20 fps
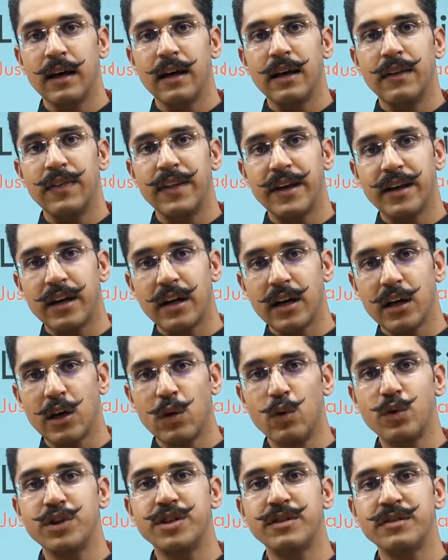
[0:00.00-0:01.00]
the
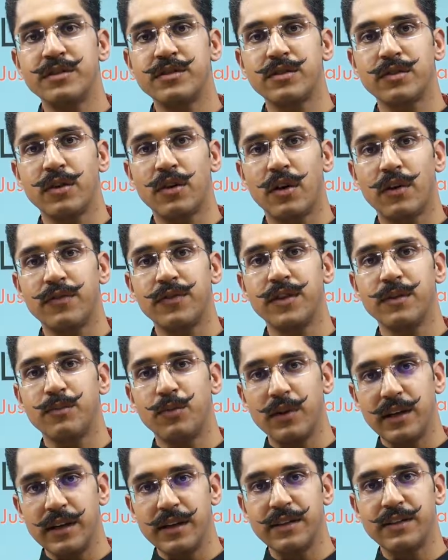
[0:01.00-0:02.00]
conclusions of the
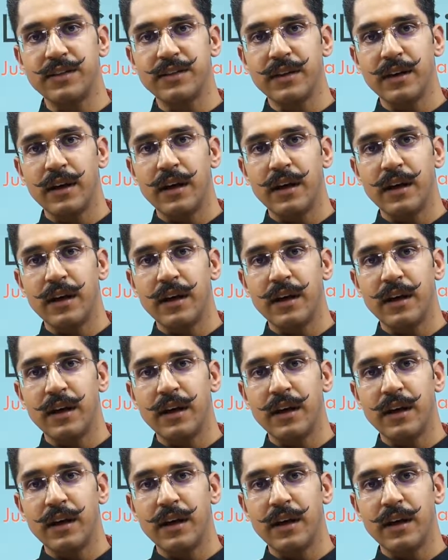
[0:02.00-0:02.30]
police